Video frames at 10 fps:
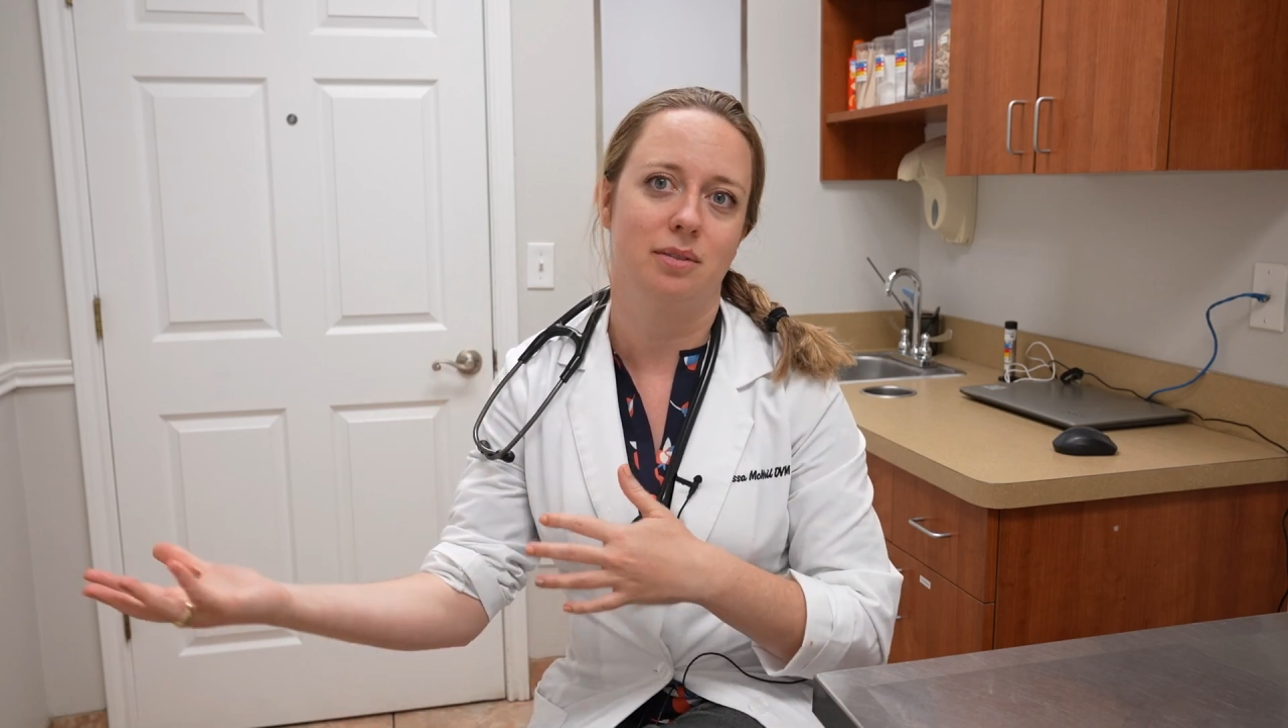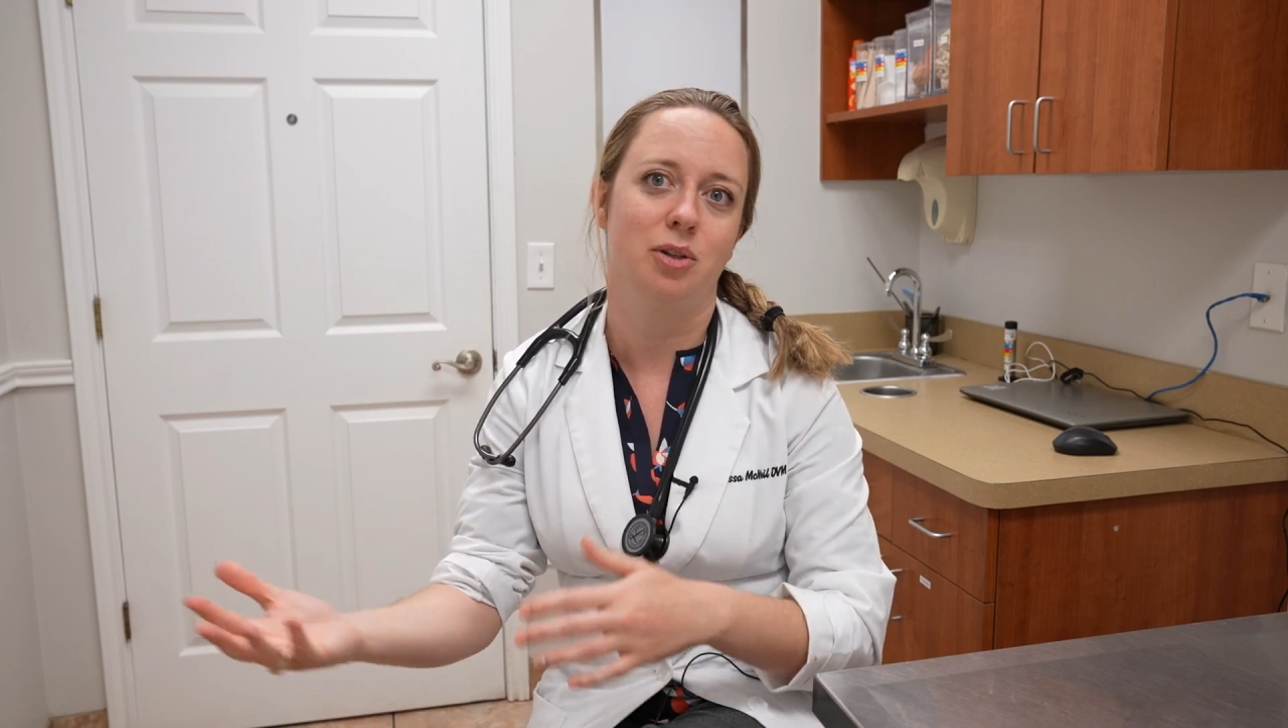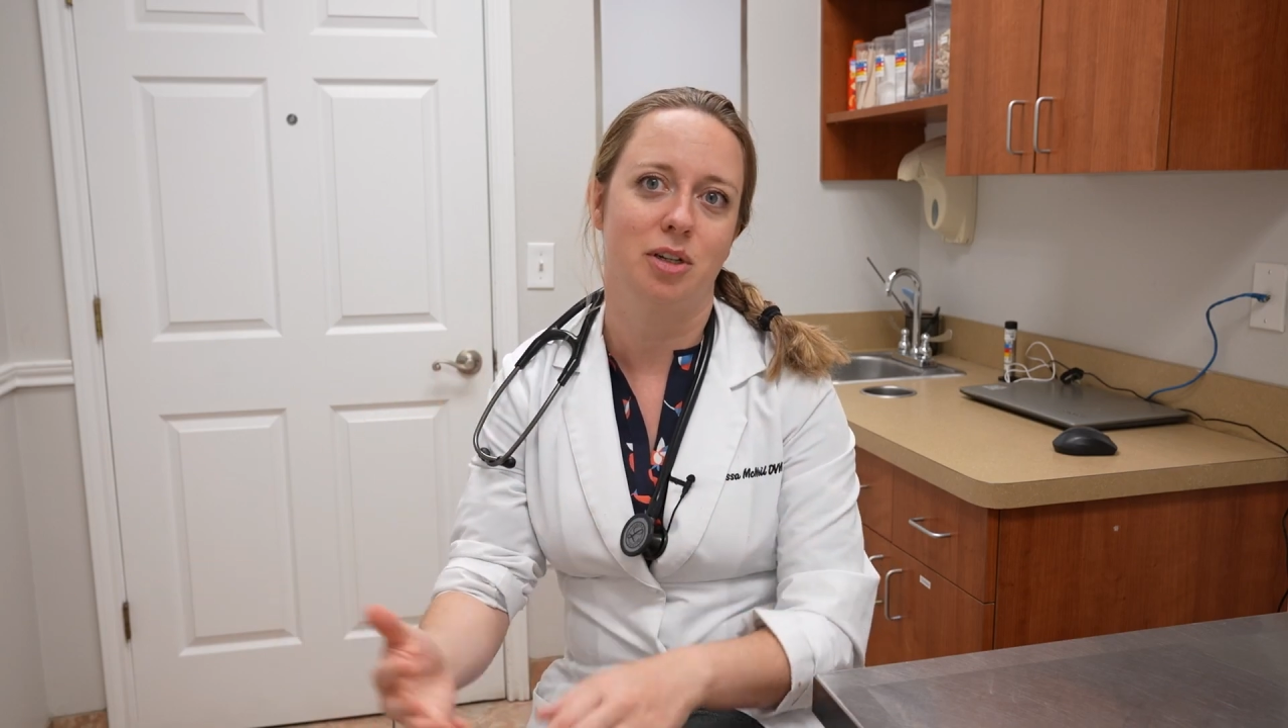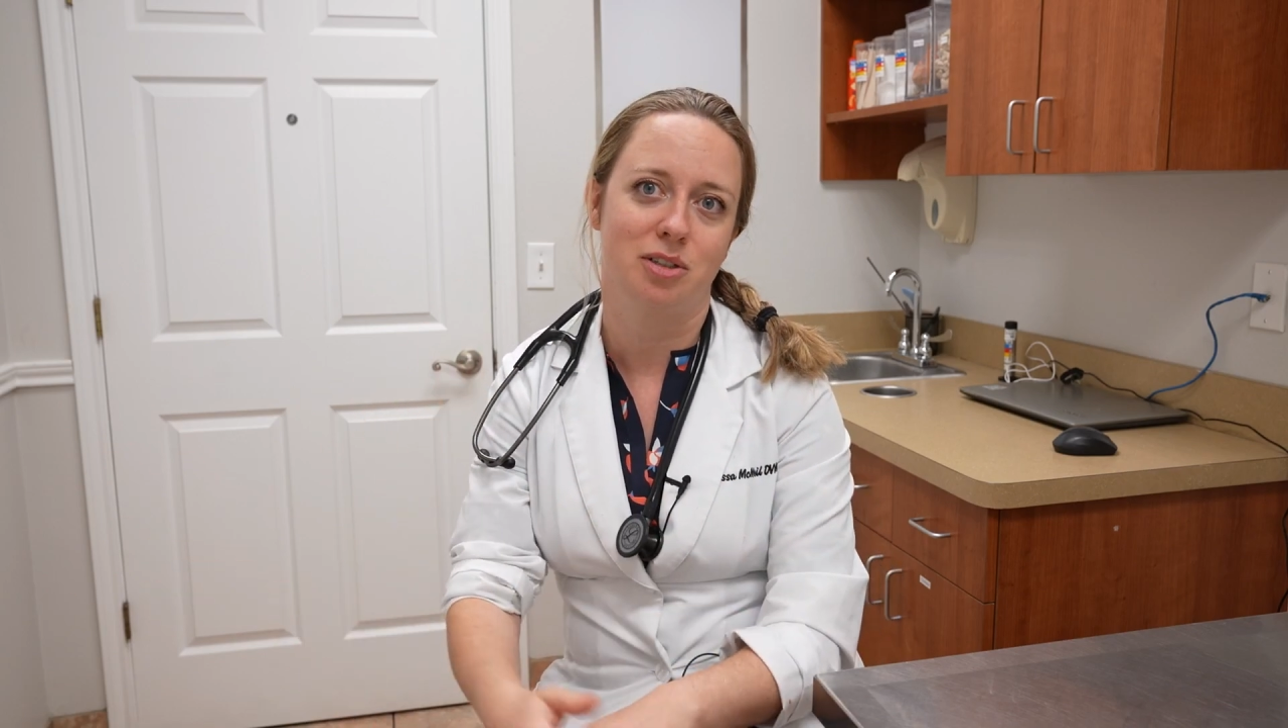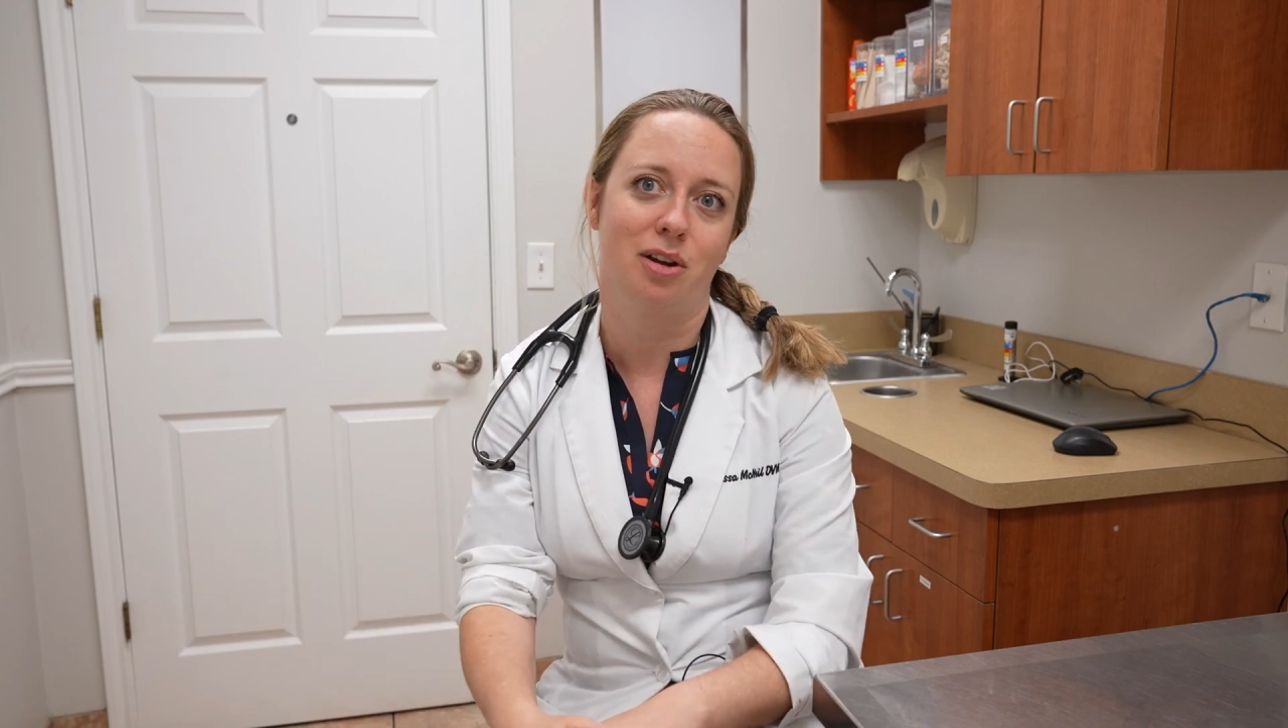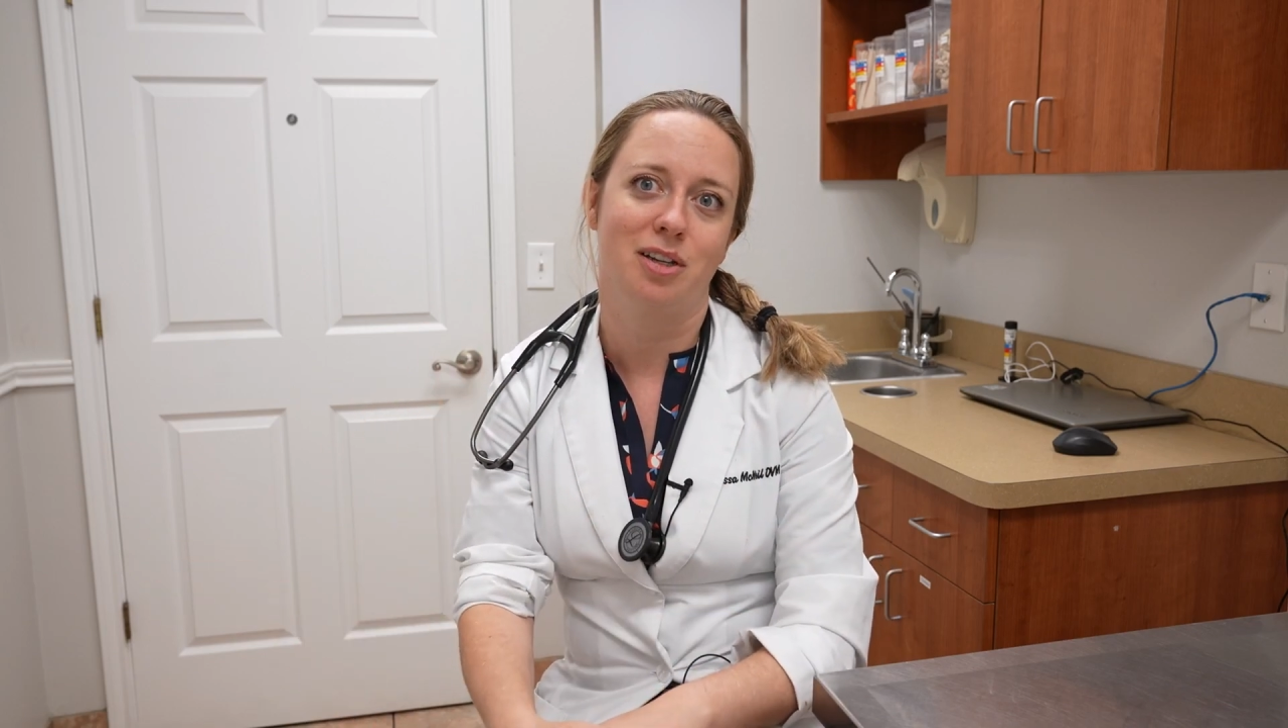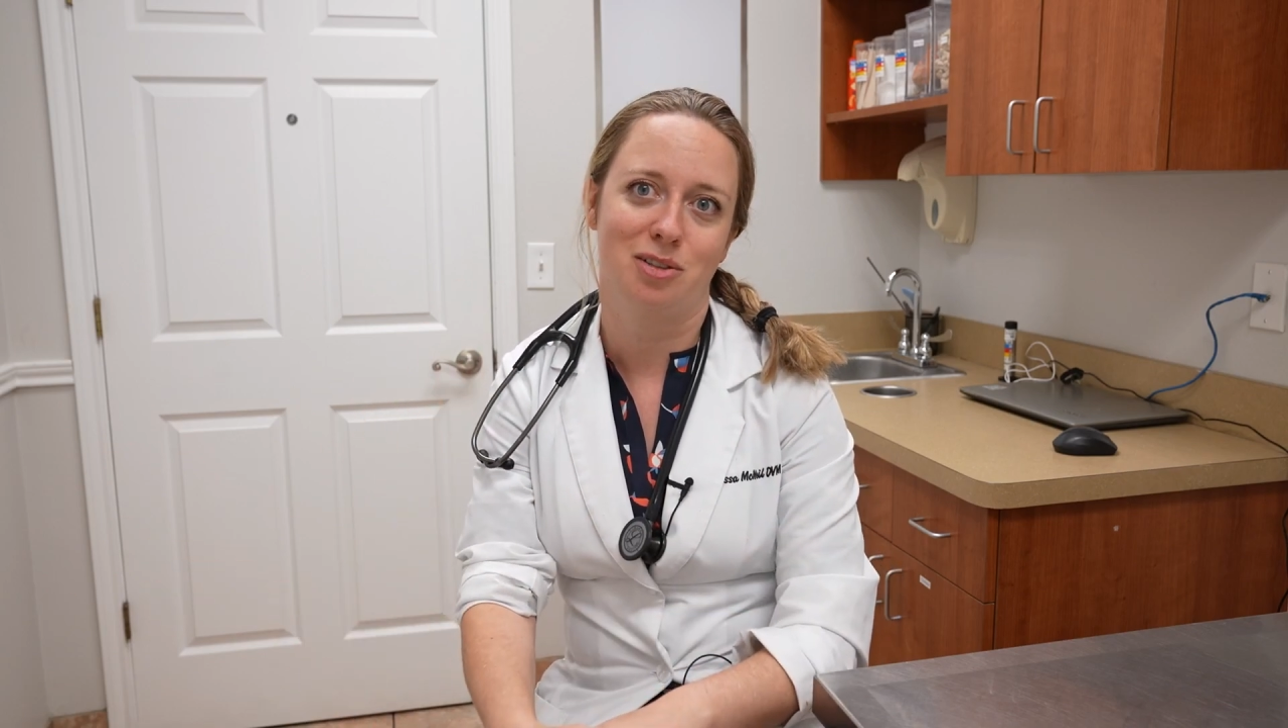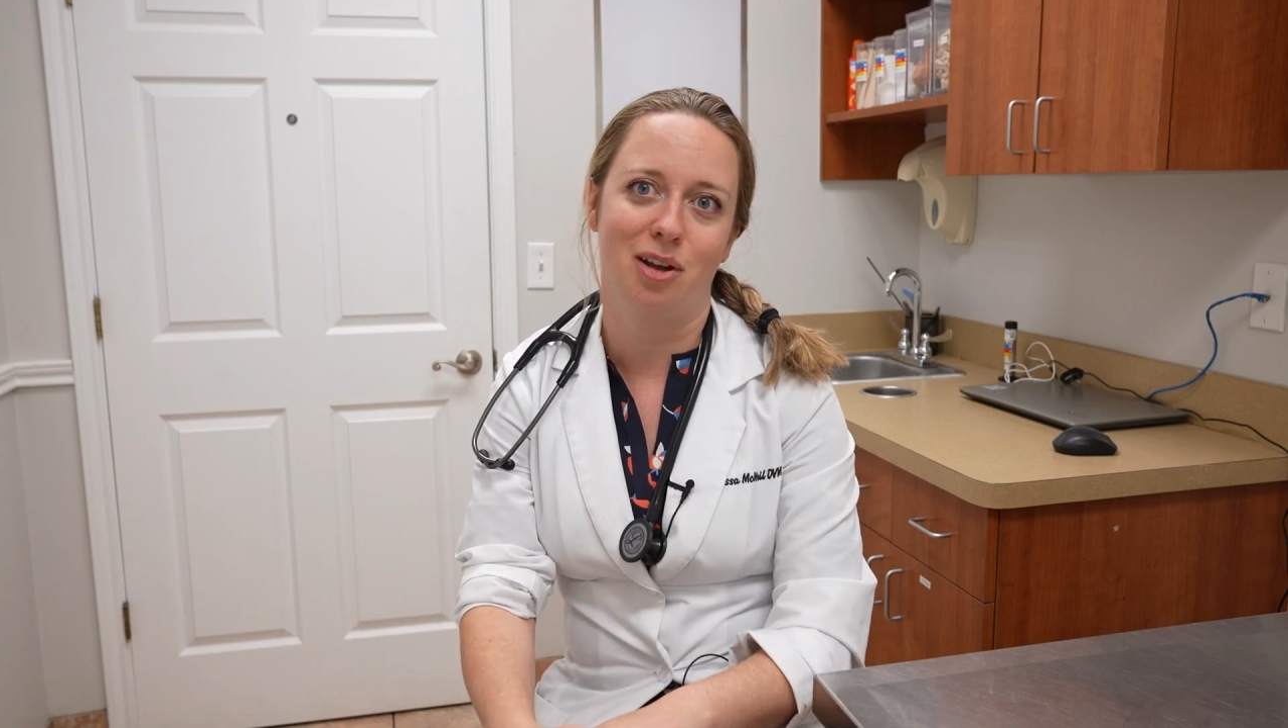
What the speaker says: your exotics